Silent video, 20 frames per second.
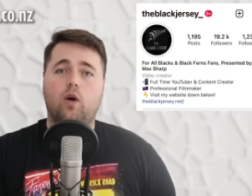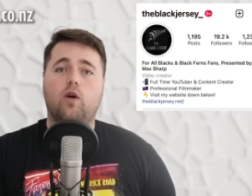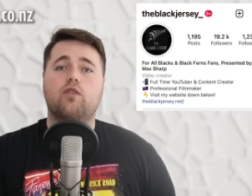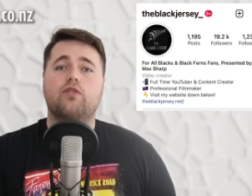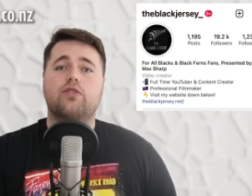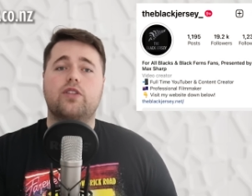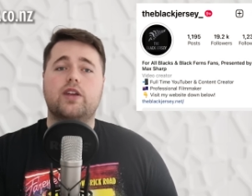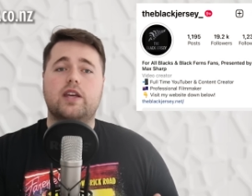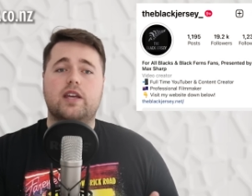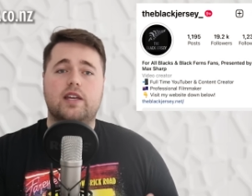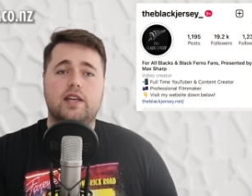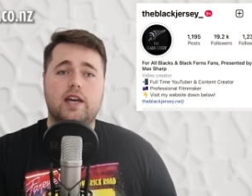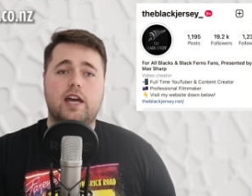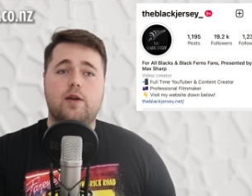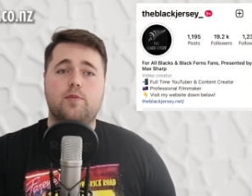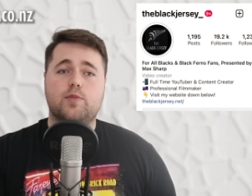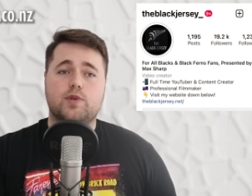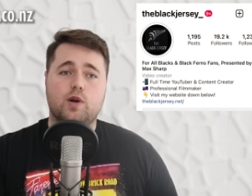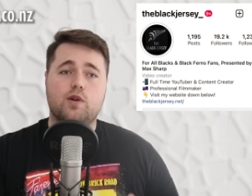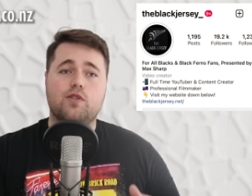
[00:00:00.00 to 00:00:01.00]
of the
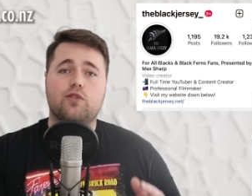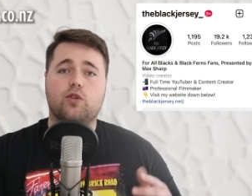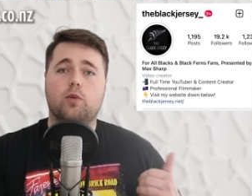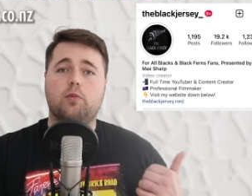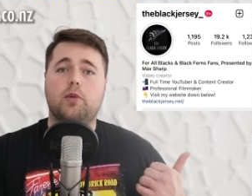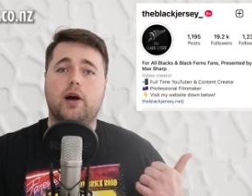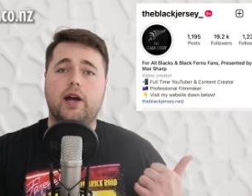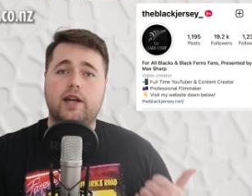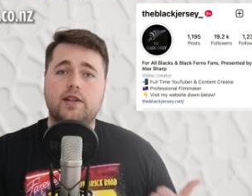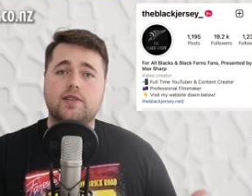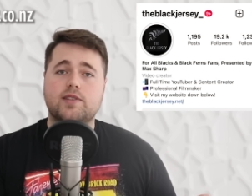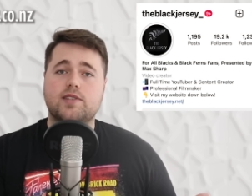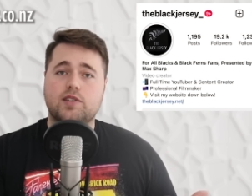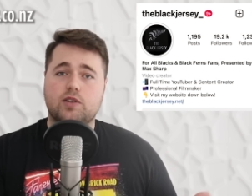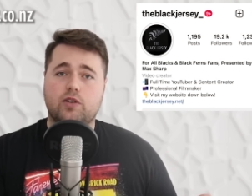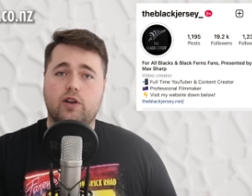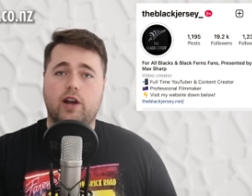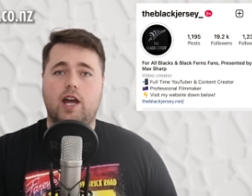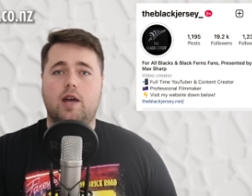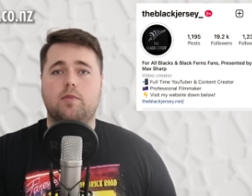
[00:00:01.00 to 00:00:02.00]
games over on my
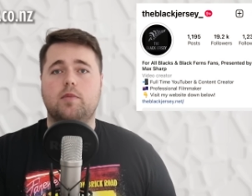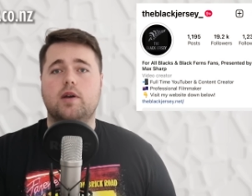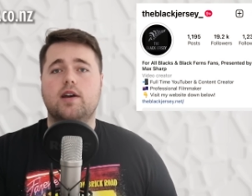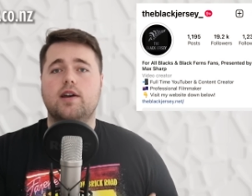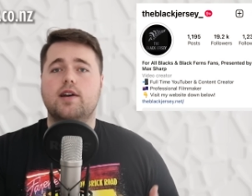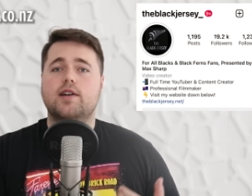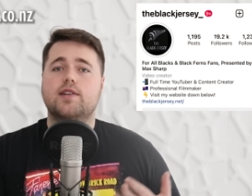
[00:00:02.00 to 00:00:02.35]
Instagram.